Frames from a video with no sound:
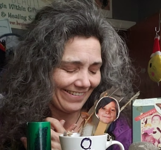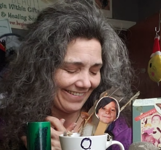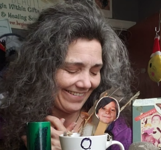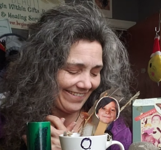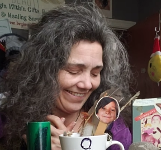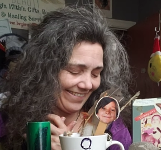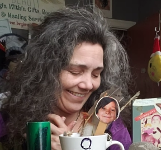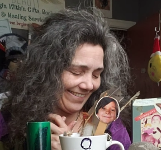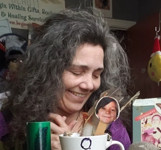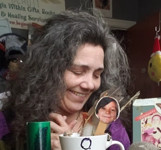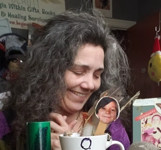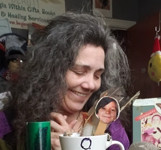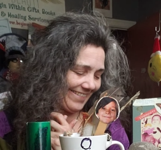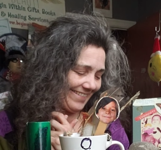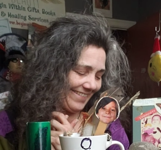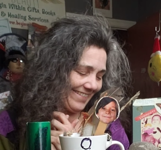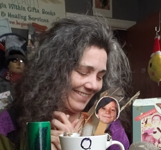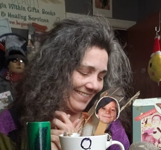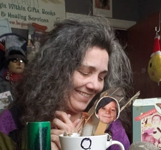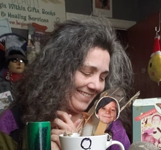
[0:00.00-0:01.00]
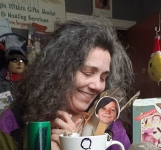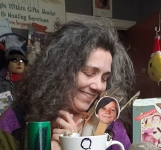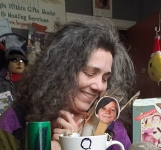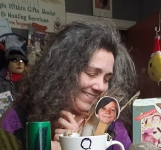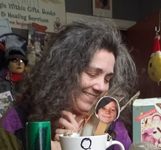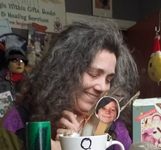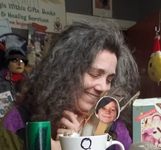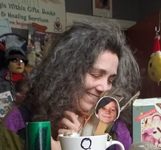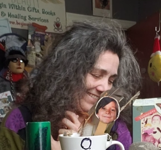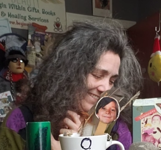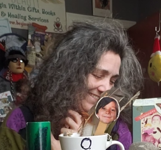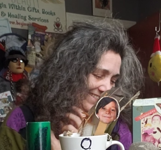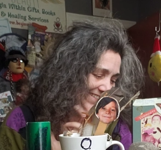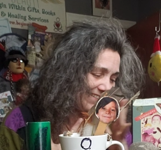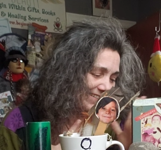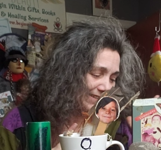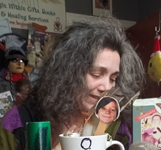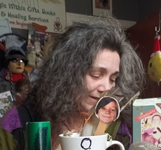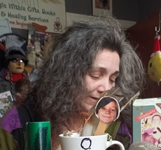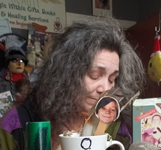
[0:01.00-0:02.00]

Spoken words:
No one is speaking in this clip.